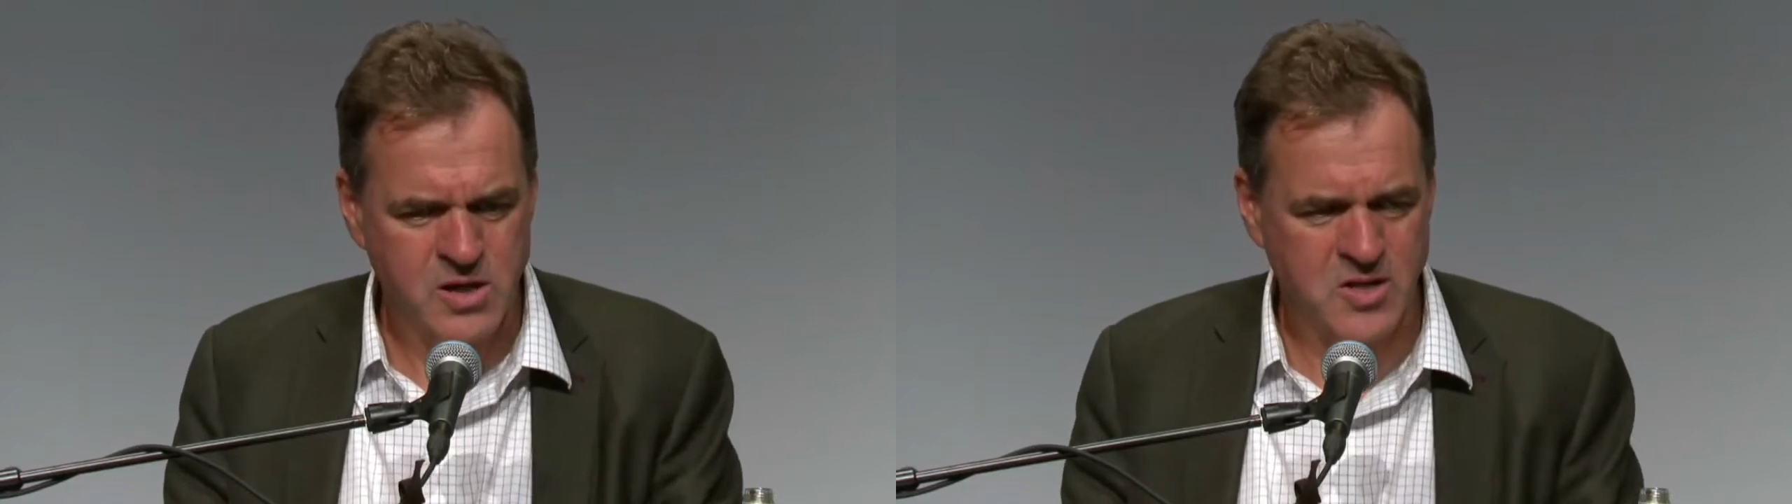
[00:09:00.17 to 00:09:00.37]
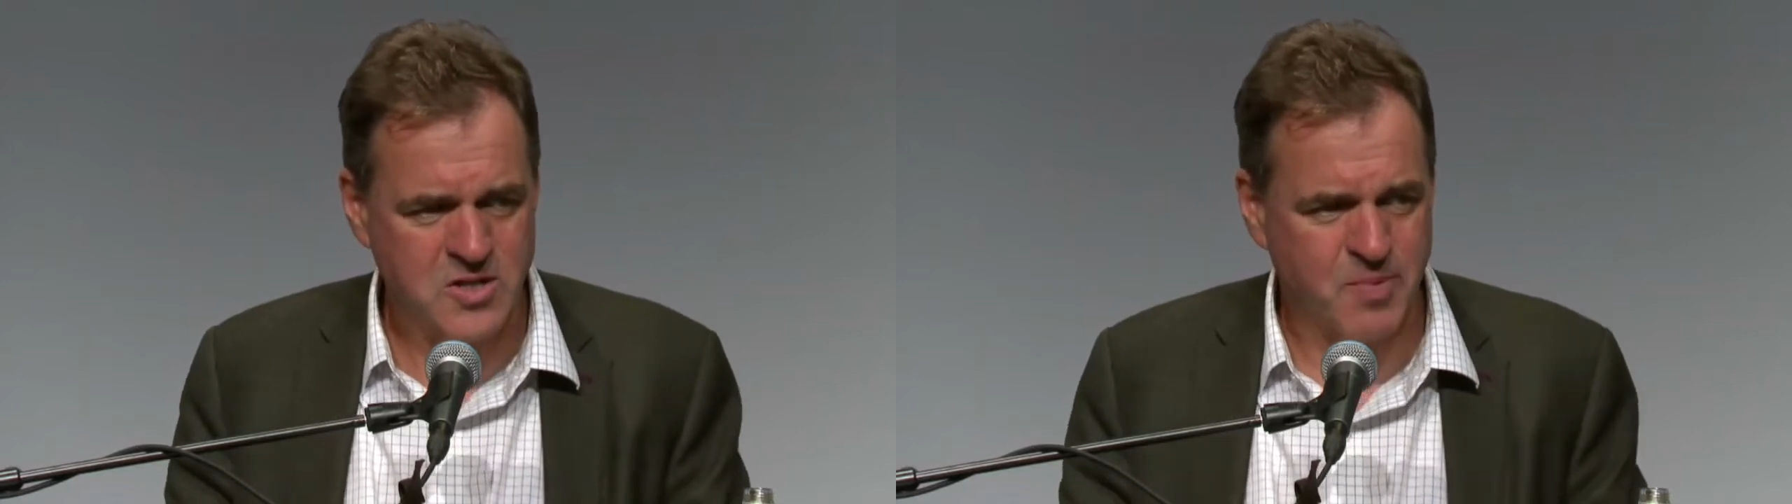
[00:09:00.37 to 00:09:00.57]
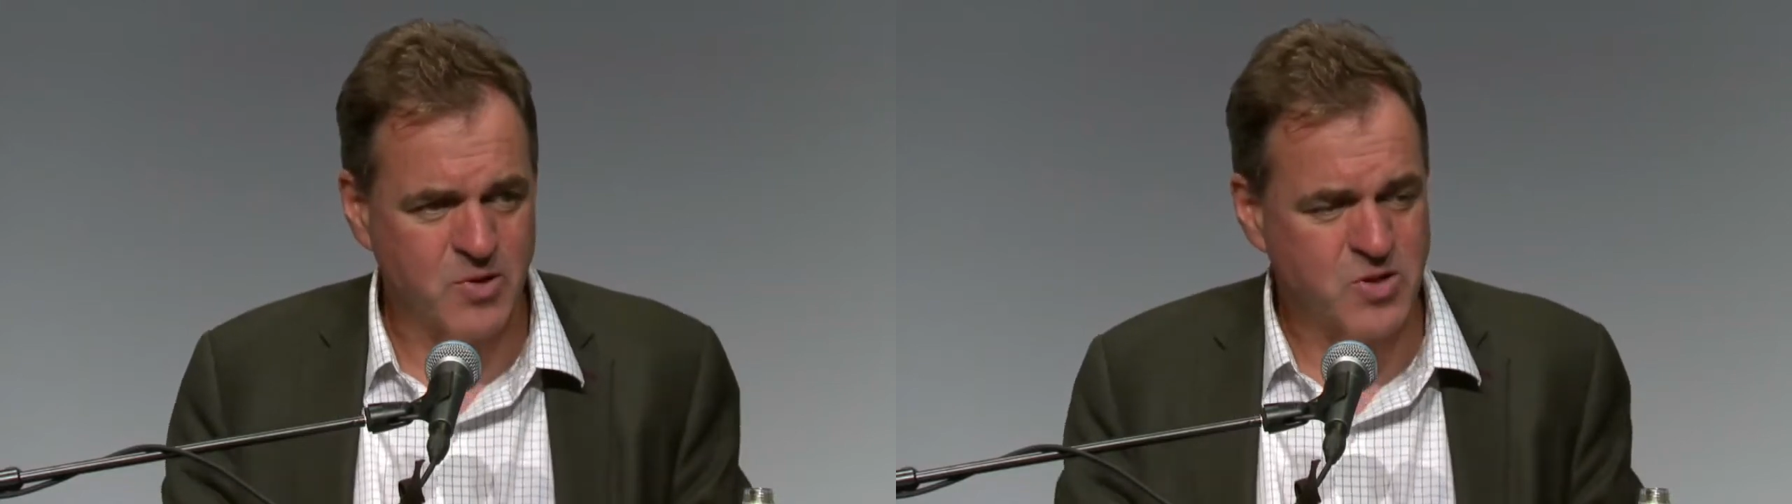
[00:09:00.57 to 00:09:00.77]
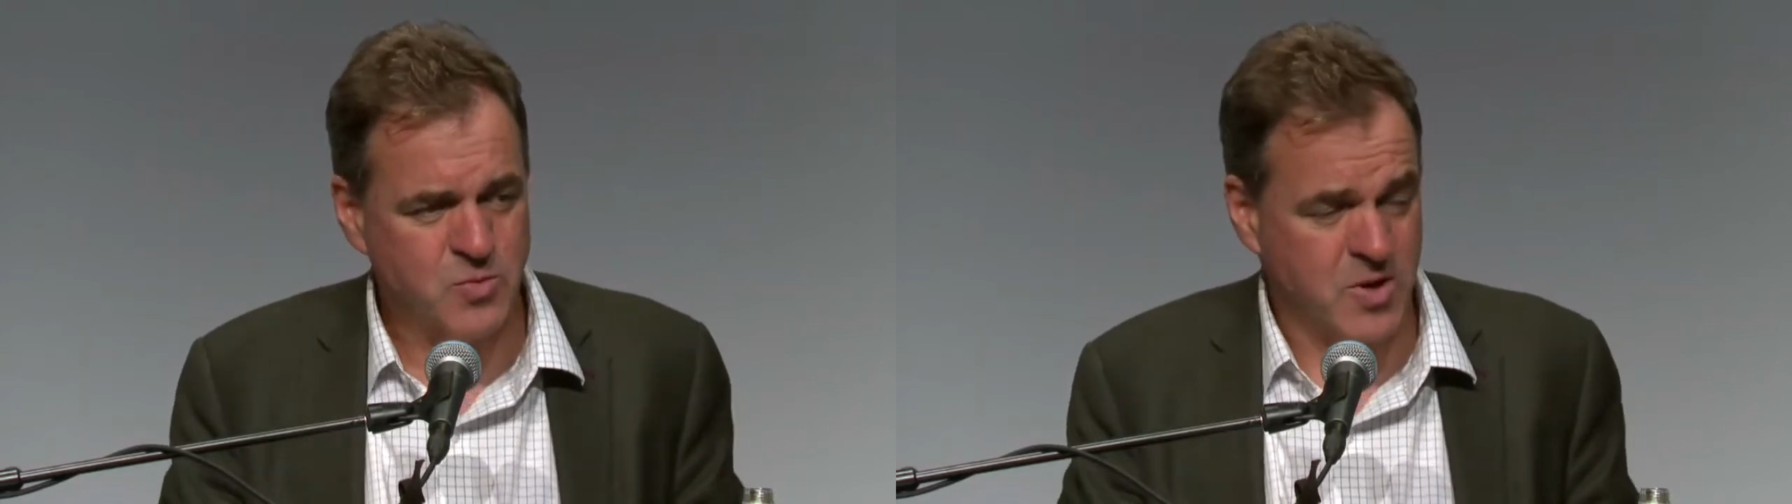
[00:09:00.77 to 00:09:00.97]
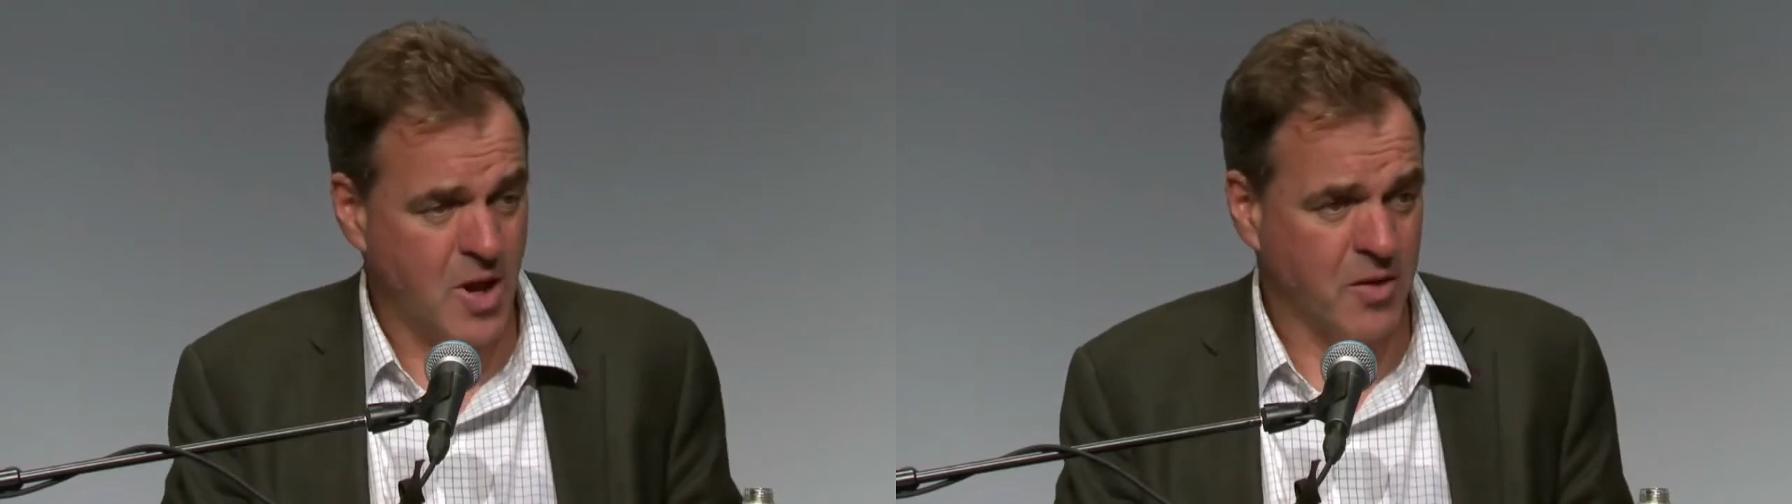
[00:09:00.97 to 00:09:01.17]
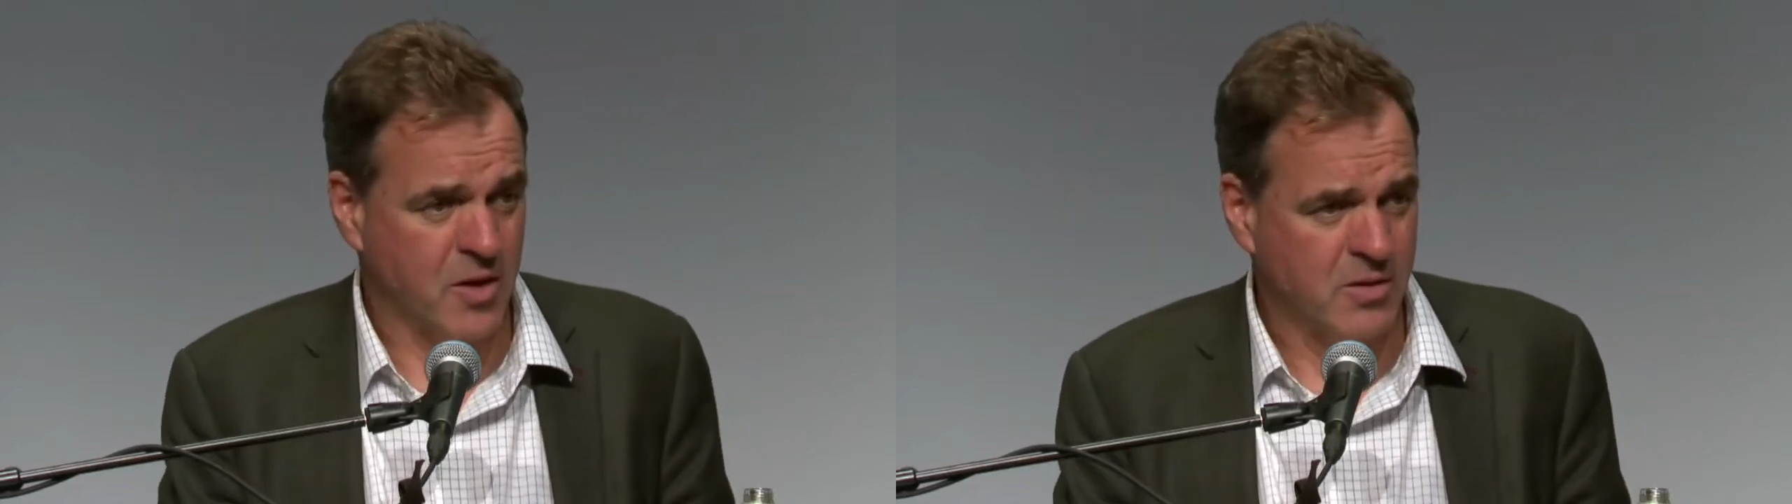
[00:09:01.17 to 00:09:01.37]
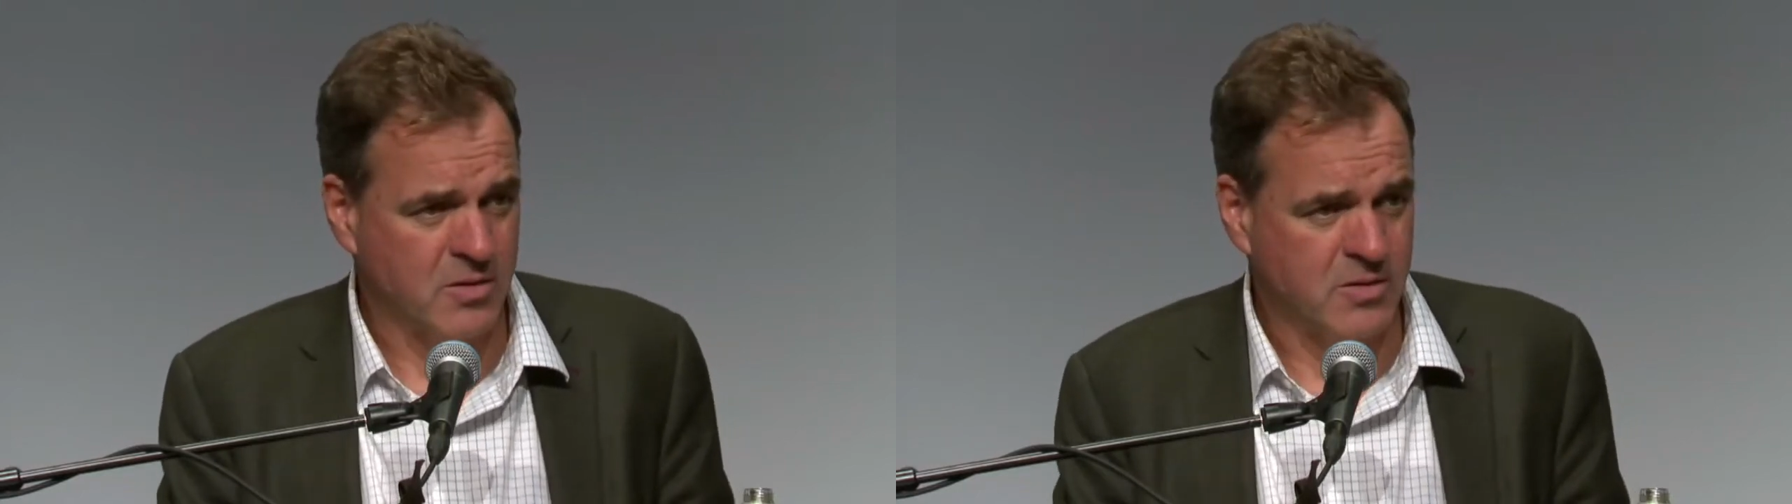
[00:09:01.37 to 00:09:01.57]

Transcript: as opposed to another.